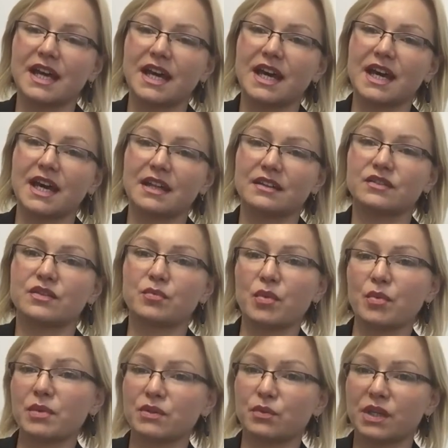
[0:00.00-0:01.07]
And the
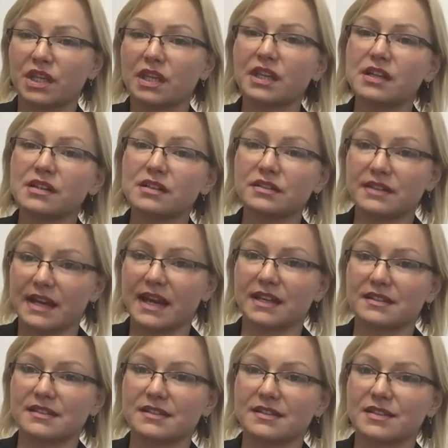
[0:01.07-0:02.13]
moment we heal
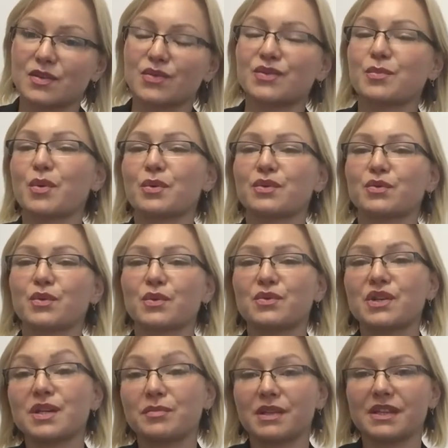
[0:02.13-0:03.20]
that, the moment we
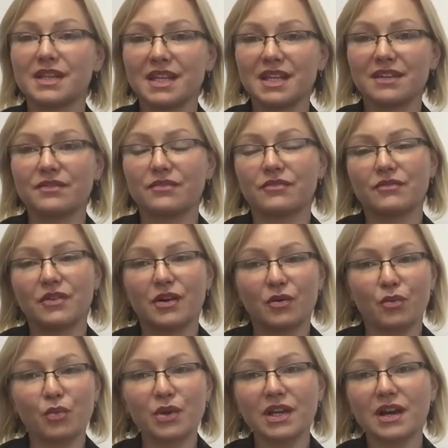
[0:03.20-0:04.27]
really believe
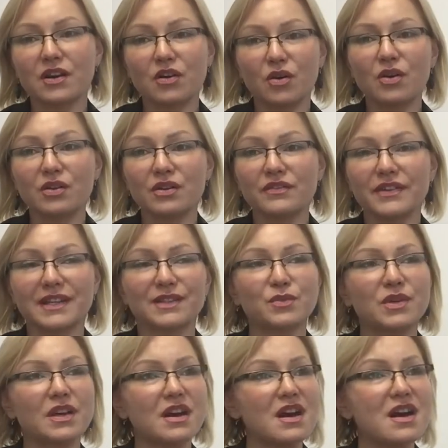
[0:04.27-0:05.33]
we are all of it,
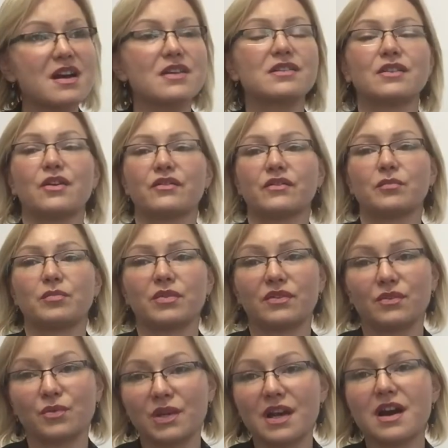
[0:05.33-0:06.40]
we are
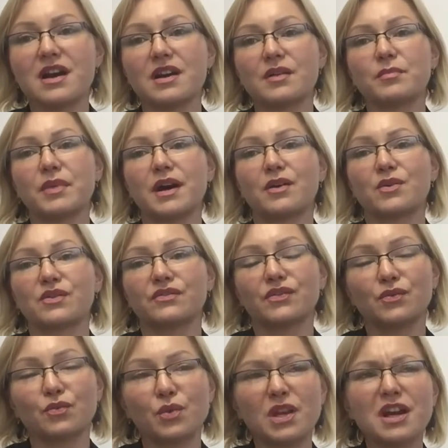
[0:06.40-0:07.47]
lovable, we are
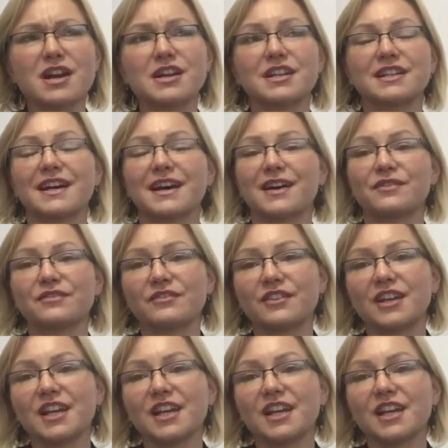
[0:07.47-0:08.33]
powerful, we are enough,